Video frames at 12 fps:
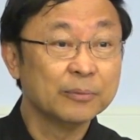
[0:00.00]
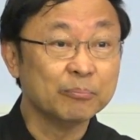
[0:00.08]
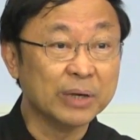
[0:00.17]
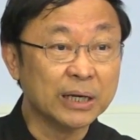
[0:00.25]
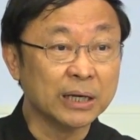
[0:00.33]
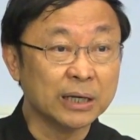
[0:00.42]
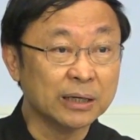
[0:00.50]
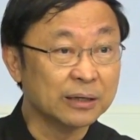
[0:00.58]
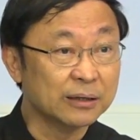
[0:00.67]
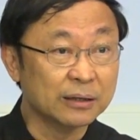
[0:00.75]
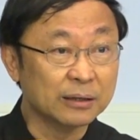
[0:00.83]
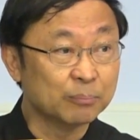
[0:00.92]

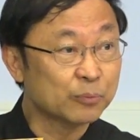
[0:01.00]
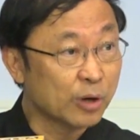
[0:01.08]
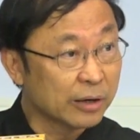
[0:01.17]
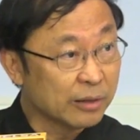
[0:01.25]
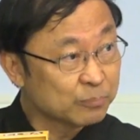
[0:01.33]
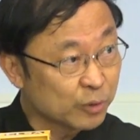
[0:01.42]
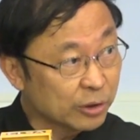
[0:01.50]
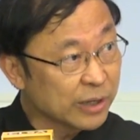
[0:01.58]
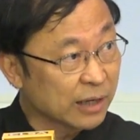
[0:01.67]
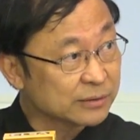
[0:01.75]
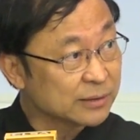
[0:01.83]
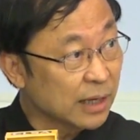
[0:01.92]
meaning the
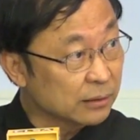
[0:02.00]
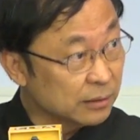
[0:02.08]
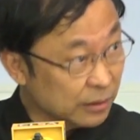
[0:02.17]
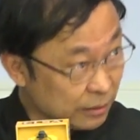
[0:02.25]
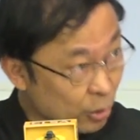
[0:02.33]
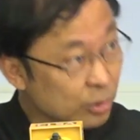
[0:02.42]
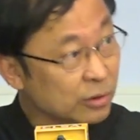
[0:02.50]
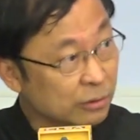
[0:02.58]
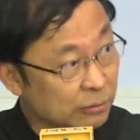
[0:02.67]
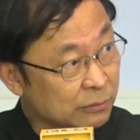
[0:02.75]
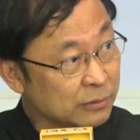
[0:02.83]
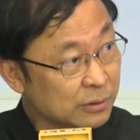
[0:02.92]
products at the
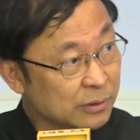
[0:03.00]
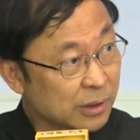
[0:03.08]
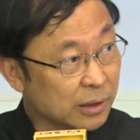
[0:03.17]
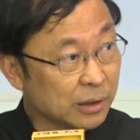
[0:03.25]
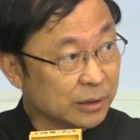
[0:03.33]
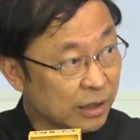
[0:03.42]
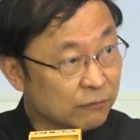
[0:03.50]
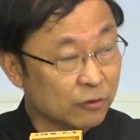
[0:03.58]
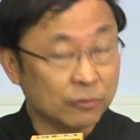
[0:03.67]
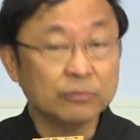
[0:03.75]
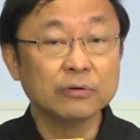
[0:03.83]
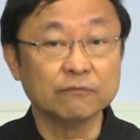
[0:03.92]
local
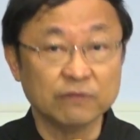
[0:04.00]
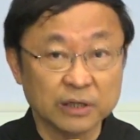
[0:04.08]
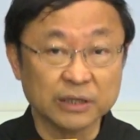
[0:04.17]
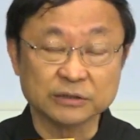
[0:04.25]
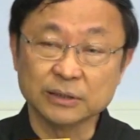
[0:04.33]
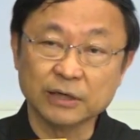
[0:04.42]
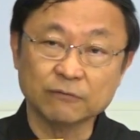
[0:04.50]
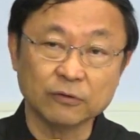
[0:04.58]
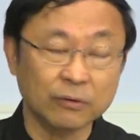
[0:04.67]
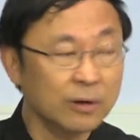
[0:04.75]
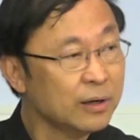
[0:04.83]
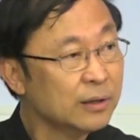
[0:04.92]
level, village
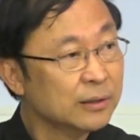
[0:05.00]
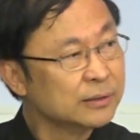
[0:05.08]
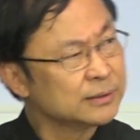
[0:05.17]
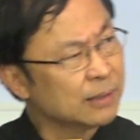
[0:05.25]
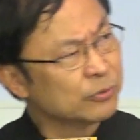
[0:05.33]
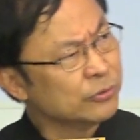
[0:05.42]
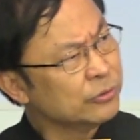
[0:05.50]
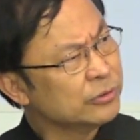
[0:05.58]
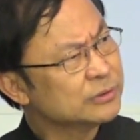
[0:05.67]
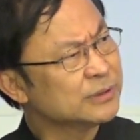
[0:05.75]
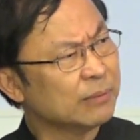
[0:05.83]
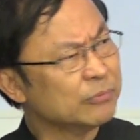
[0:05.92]
level. Some
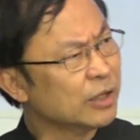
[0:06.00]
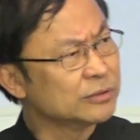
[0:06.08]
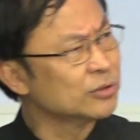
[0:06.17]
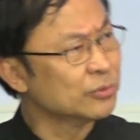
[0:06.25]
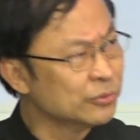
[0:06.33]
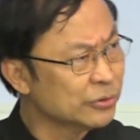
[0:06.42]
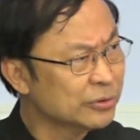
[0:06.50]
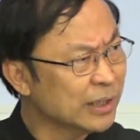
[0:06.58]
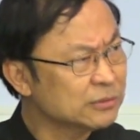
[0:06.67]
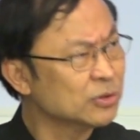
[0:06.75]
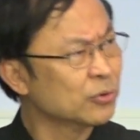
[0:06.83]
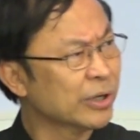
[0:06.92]
good, some not so good,
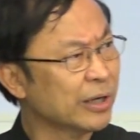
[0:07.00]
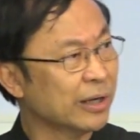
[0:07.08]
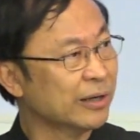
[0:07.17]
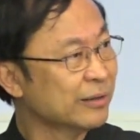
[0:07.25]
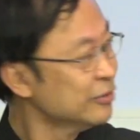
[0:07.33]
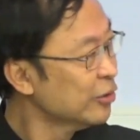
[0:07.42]
that's okay.